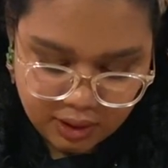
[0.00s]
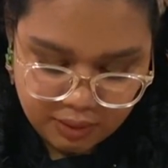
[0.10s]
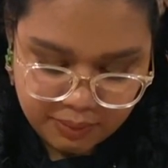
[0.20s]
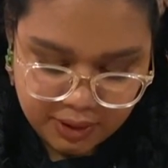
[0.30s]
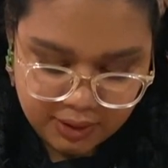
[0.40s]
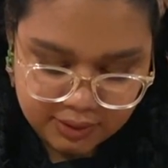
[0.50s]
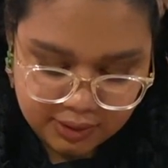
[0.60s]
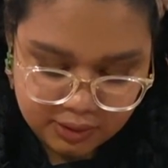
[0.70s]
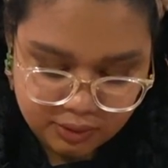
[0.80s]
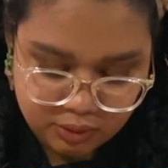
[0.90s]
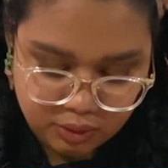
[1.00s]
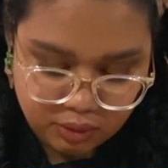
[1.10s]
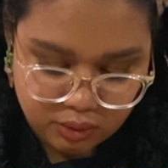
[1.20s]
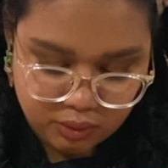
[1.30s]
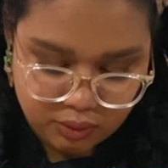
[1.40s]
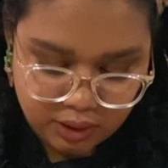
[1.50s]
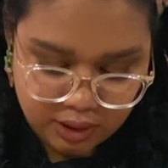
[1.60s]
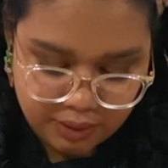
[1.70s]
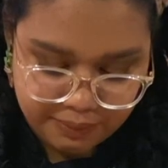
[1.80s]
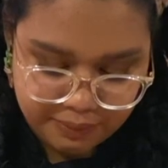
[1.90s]
Because it's so,
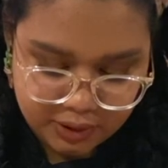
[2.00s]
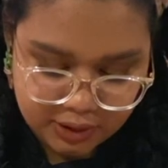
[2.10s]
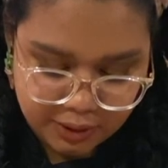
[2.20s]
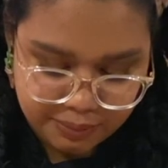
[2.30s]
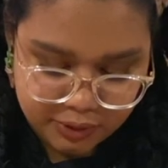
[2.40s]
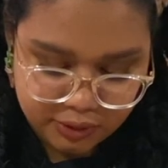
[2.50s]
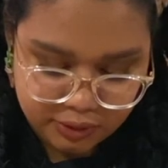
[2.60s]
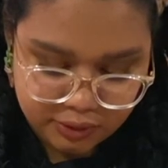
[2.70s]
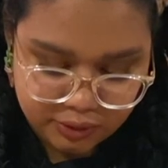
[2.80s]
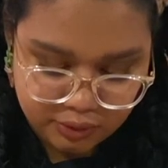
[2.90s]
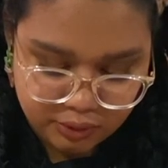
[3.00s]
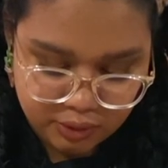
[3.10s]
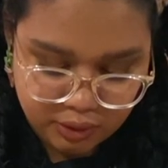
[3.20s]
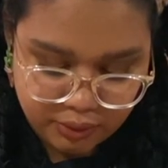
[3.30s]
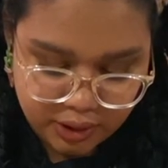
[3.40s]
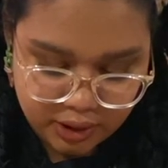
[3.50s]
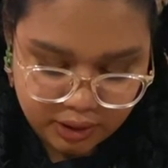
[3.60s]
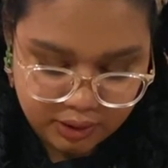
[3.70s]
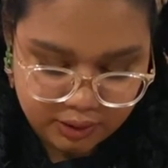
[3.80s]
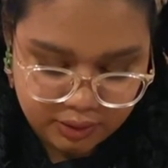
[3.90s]
the temperature is so low
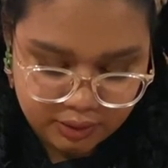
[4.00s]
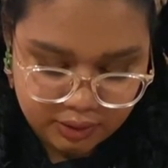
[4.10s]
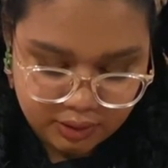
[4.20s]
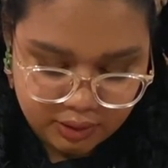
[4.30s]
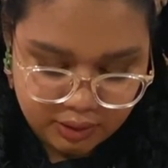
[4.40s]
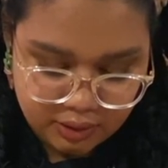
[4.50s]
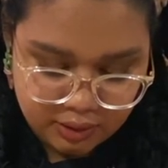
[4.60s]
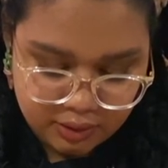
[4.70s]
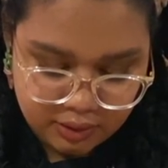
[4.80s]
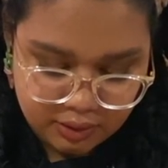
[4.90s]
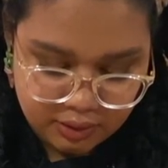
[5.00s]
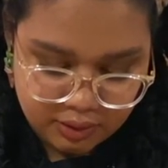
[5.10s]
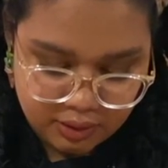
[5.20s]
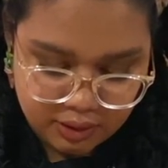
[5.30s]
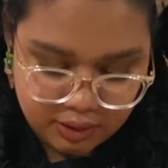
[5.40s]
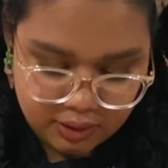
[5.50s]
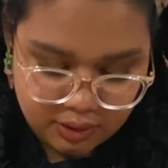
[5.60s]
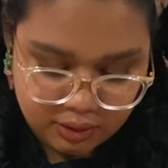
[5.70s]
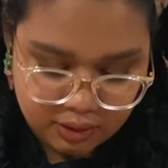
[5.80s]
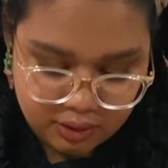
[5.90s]
here, it
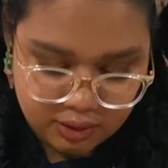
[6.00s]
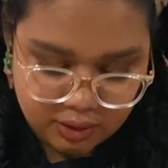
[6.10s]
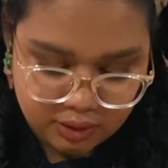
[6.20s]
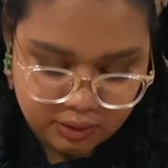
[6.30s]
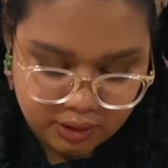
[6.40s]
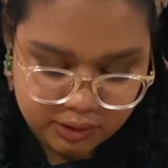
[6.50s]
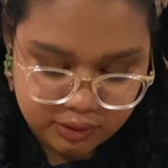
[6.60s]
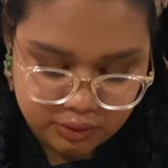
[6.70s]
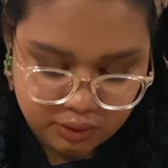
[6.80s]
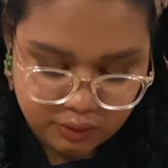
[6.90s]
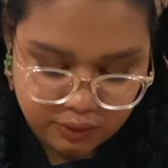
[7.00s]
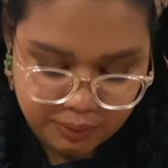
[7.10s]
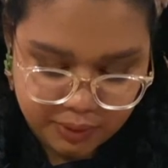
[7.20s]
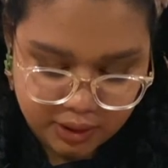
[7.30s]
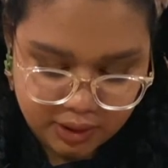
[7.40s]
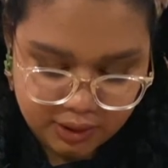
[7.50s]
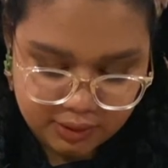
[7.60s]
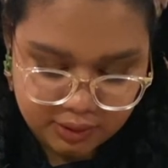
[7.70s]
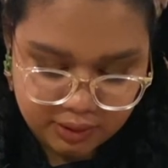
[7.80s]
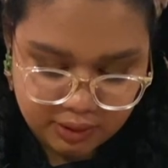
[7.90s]
crusts over pretty
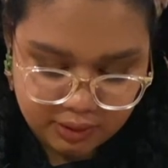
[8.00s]
easily.